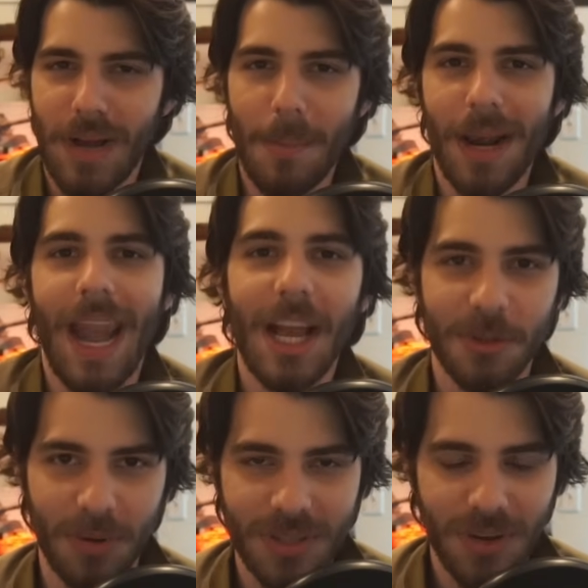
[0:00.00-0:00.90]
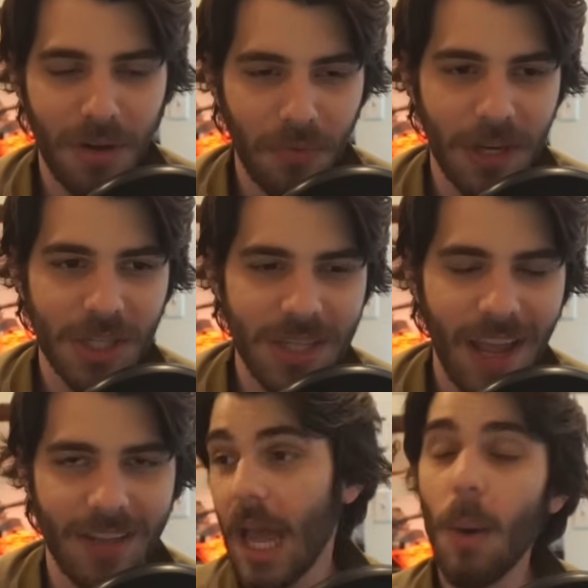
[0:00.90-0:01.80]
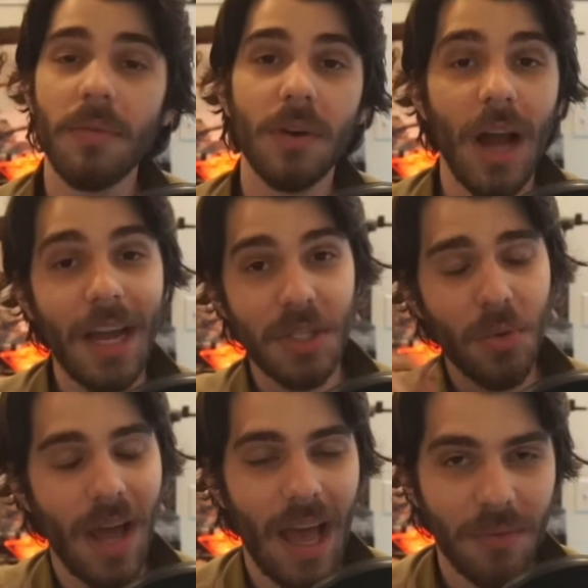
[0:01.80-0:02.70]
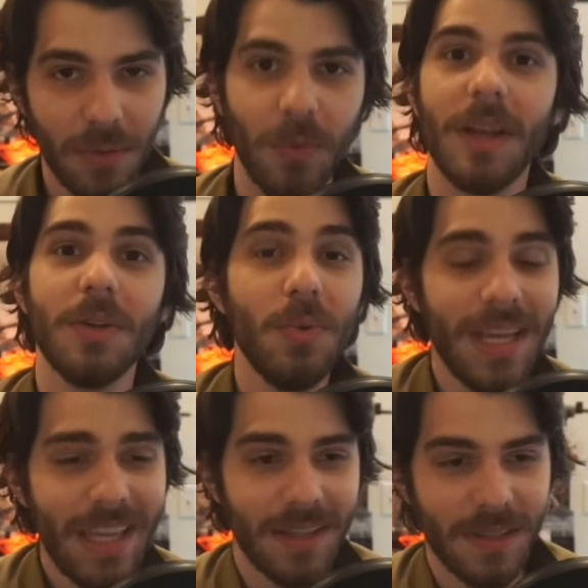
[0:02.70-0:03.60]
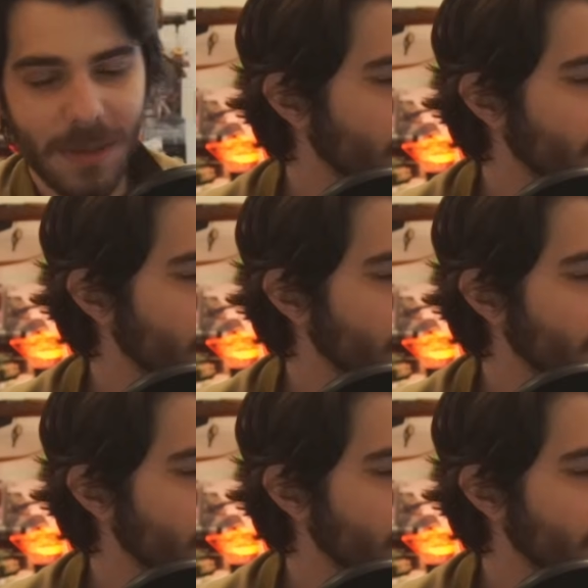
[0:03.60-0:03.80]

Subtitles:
I'm not an expert on Finnish tanks. However, I do have a friend who is.